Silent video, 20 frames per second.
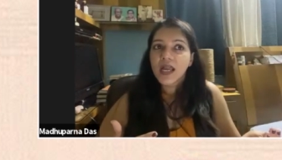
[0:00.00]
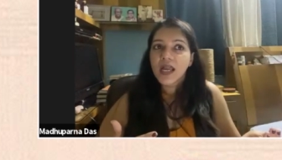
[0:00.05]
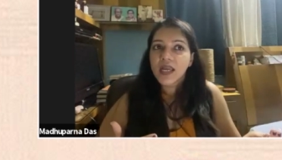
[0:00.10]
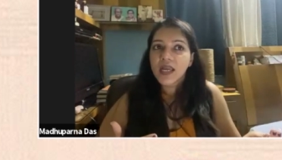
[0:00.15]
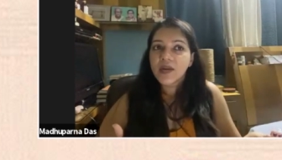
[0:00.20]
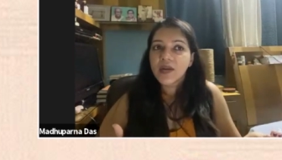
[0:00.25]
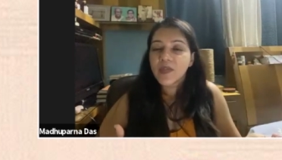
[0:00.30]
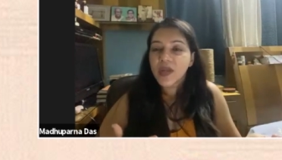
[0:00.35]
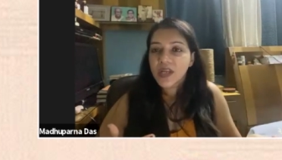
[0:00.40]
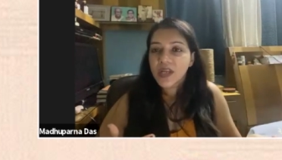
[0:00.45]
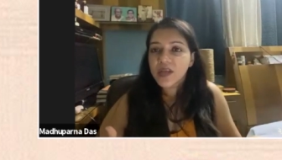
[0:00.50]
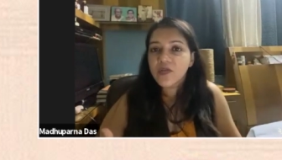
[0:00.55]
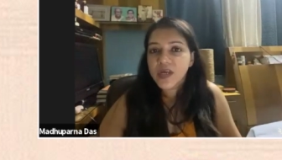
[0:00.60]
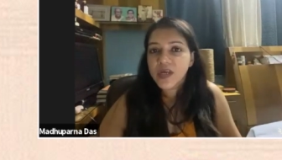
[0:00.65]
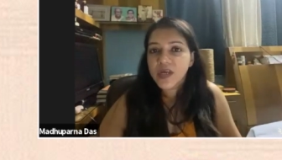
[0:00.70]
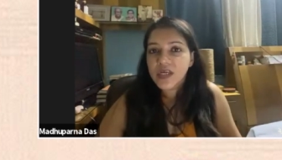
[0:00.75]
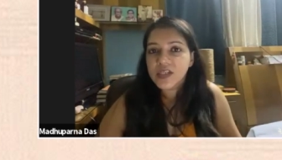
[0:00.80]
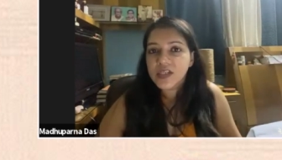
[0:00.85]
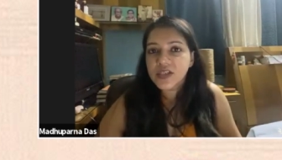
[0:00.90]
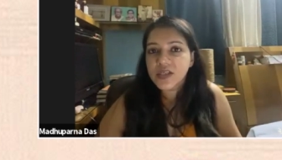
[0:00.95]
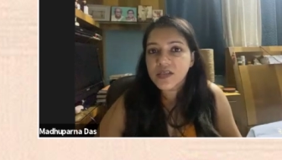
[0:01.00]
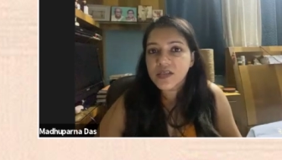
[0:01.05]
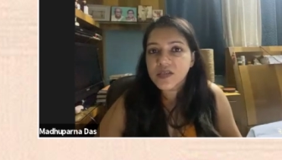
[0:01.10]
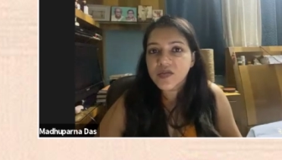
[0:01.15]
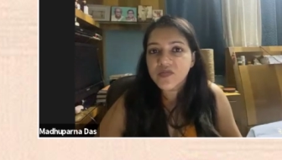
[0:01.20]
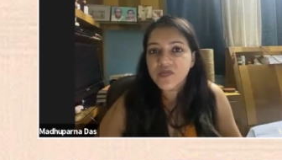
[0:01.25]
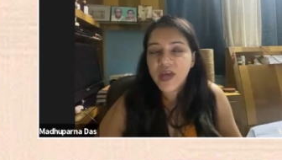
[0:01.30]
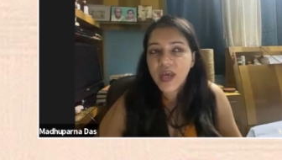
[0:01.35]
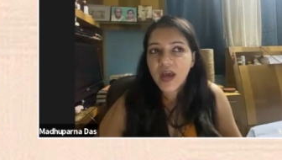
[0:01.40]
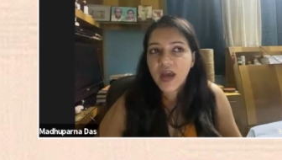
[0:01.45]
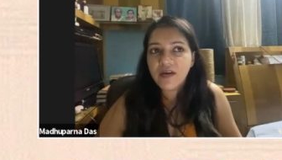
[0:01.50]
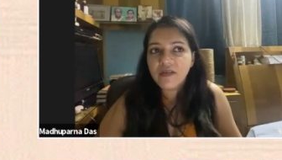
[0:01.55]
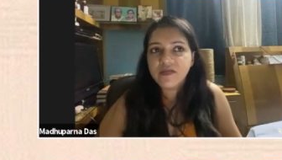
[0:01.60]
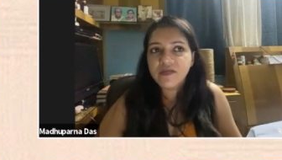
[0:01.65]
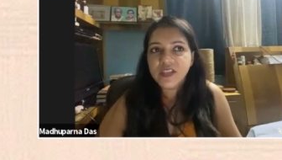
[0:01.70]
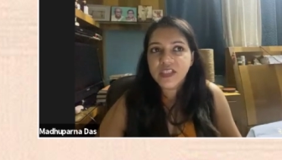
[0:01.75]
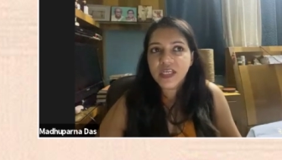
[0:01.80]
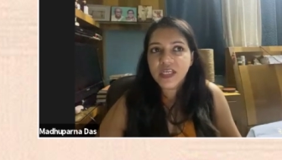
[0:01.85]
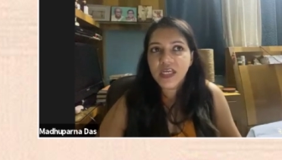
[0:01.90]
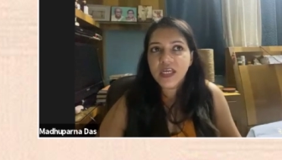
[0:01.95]
in many occasions we have
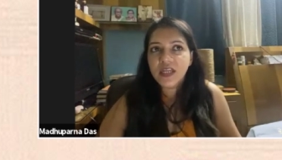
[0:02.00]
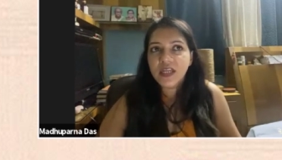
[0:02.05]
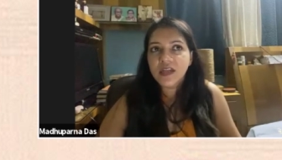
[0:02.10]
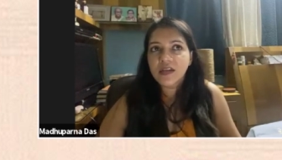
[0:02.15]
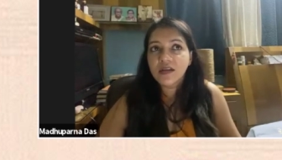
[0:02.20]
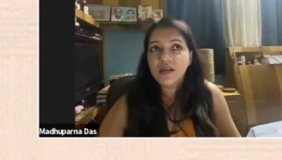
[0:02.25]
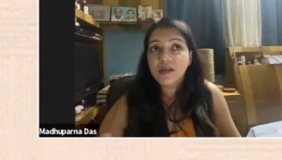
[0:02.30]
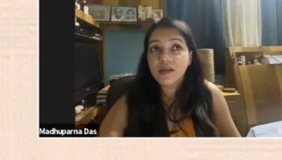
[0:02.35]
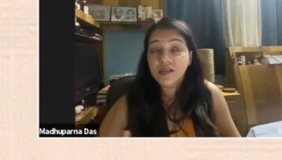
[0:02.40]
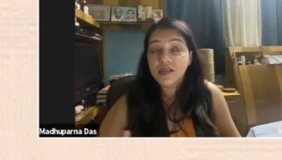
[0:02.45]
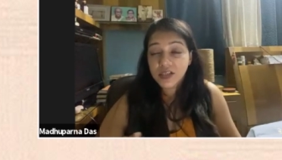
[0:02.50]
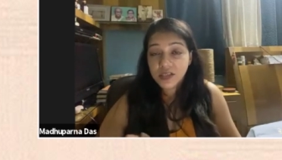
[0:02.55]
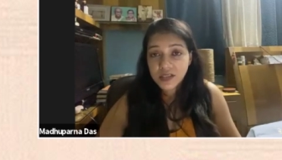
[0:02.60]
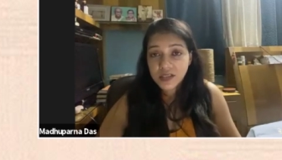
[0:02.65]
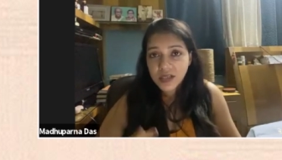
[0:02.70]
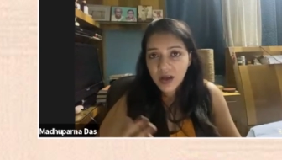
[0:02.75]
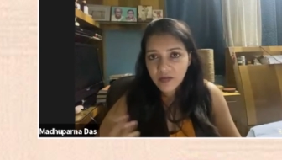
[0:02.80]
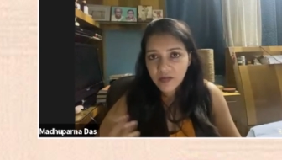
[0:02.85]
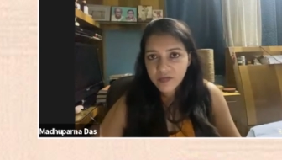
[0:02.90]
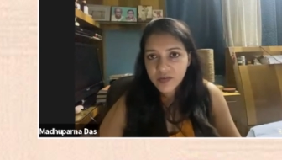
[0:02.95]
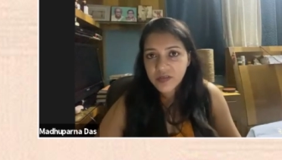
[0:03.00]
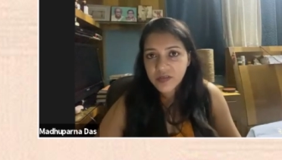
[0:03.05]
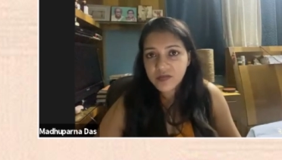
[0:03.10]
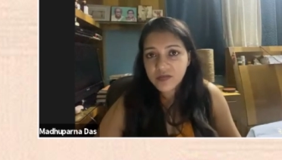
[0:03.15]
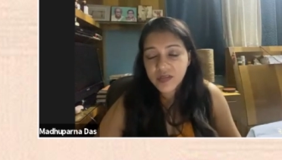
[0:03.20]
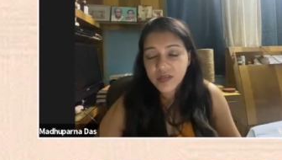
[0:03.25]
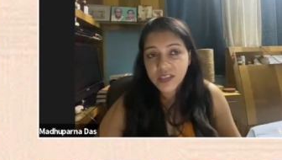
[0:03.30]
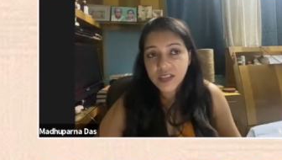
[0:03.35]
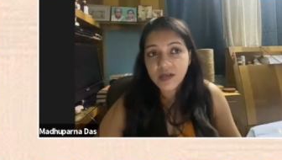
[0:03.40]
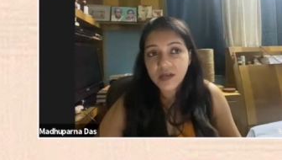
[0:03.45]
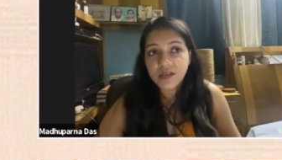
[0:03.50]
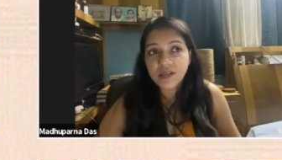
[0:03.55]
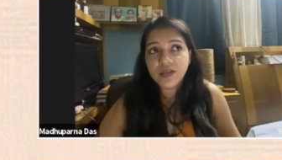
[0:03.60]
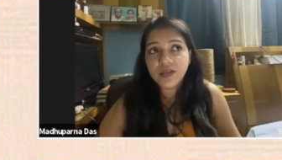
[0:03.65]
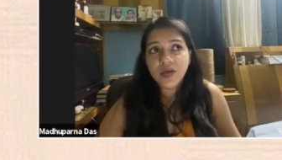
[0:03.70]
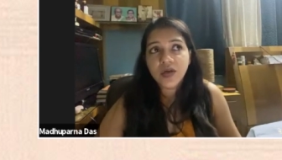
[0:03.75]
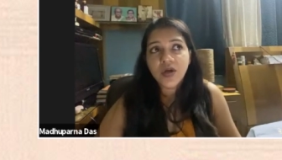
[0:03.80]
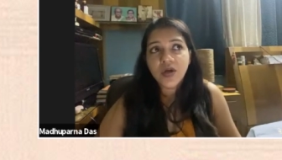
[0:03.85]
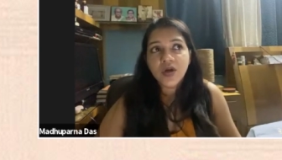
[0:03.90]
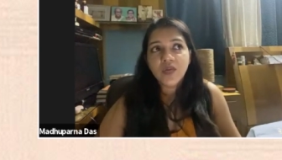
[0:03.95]
seen just after the
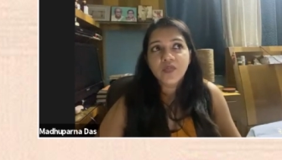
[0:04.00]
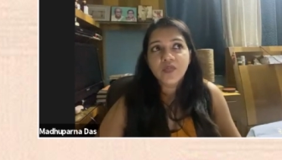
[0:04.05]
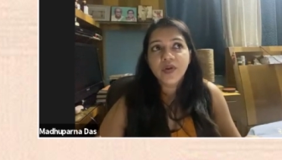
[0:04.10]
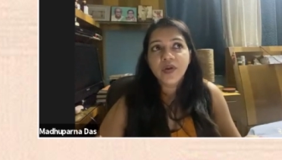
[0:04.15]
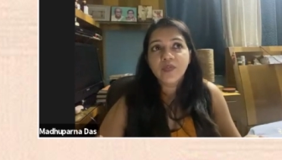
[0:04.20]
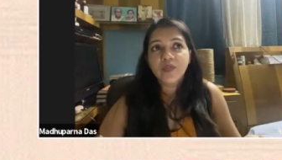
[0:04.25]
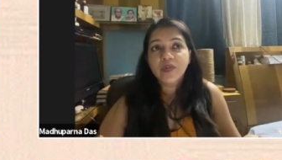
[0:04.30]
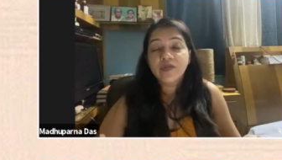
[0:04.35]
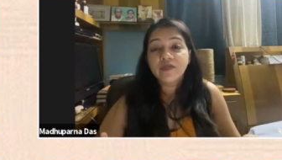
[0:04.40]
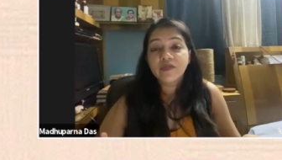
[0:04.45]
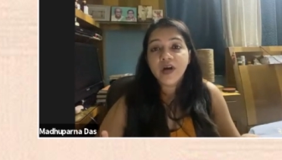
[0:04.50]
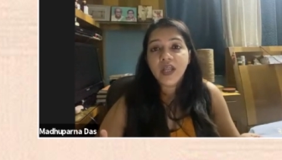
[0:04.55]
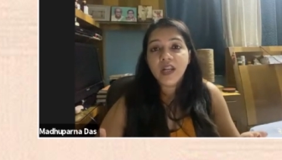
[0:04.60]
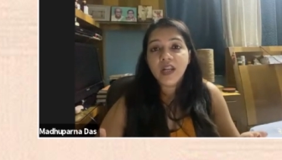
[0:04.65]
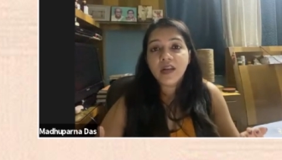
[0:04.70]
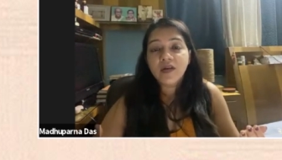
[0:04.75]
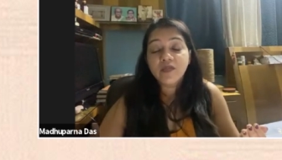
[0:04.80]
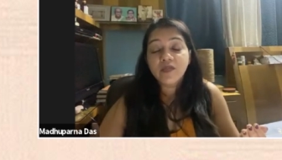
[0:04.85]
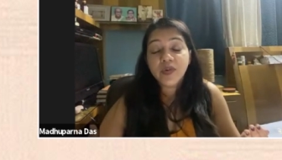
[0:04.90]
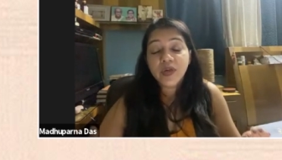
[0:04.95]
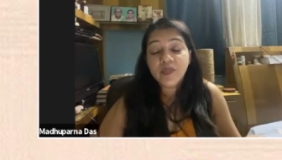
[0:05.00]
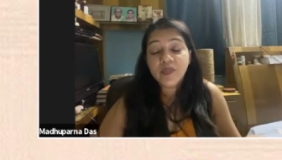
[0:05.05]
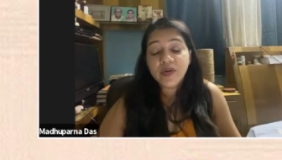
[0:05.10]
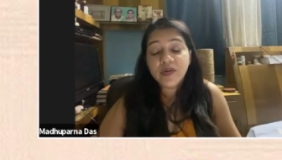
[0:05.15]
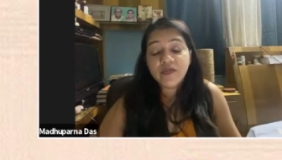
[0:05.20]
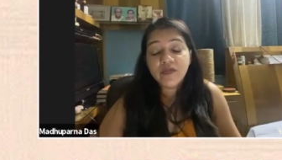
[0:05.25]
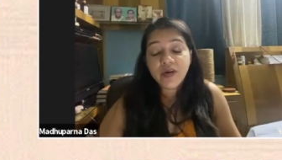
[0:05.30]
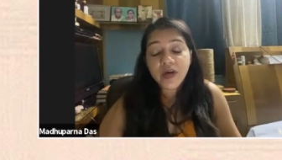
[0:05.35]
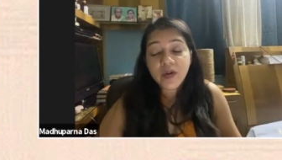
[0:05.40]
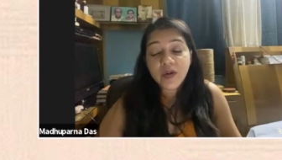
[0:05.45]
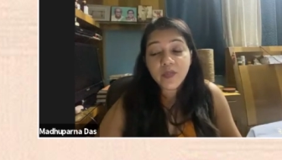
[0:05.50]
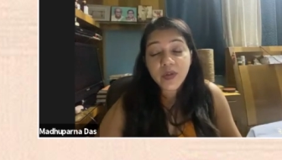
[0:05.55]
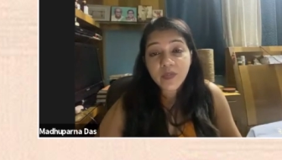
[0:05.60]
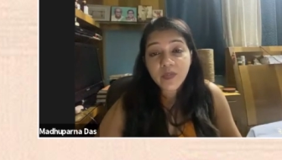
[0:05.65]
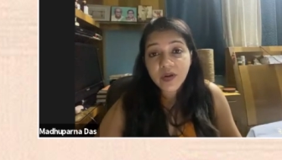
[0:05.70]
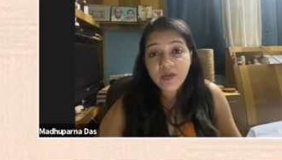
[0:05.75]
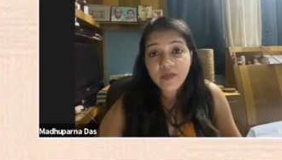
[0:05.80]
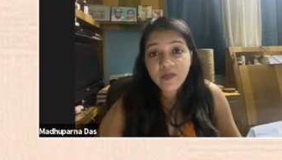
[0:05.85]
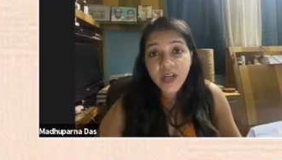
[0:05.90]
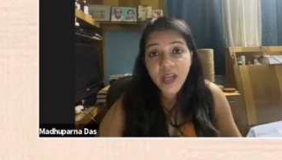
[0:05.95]
results people were people were
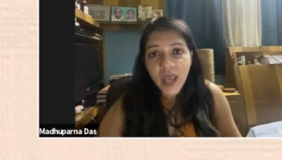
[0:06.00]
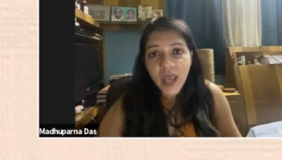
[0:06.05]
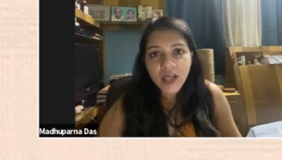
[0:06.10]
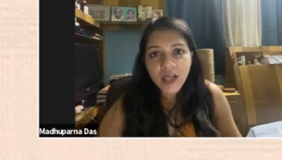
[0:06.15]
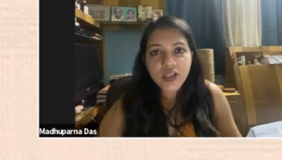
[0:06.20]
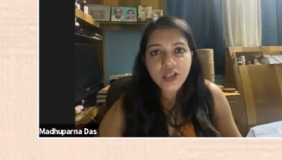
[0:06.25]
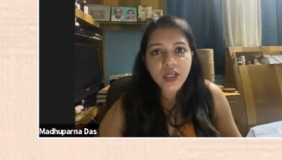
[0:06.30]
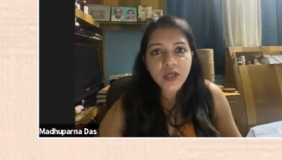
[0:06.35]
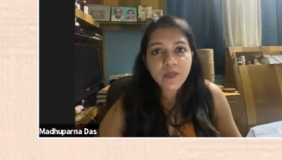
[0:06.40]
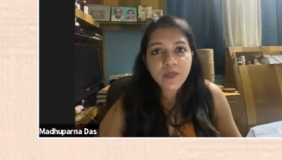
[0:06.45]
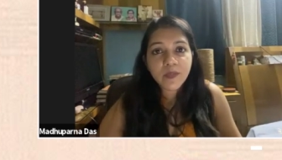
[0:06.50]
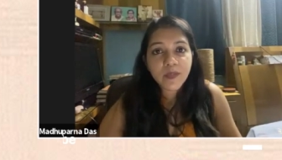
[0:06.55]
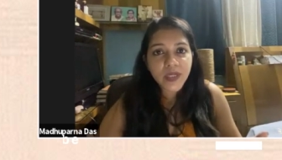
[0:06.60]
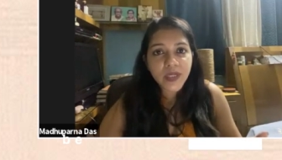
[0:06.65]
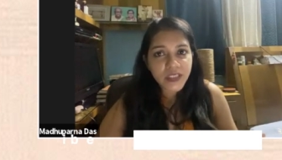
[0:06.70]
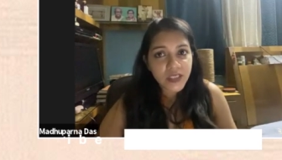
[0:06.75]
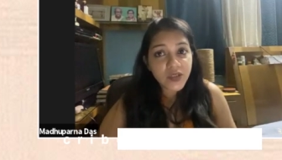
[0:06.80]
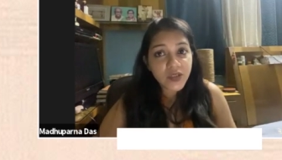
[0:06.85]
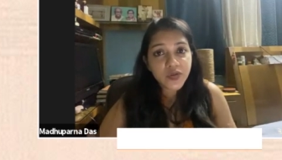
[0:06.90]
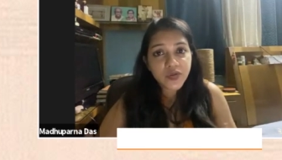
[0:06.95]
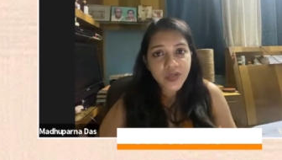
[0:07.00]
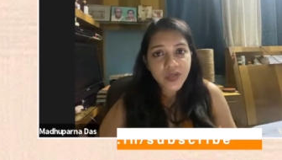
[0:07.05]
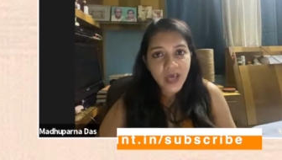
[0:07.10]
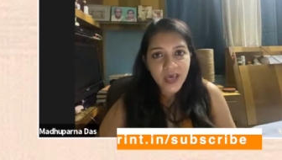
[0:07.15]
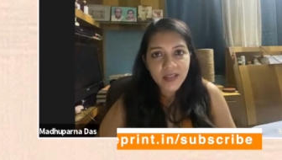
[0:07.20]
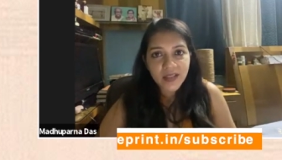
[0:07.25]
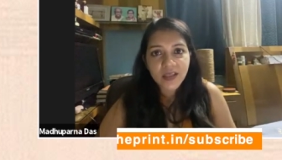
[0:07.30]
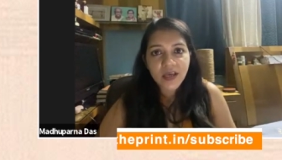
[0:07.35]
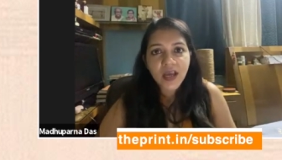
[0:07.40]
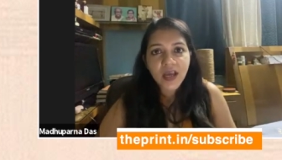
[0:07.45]
people were actually bitten to death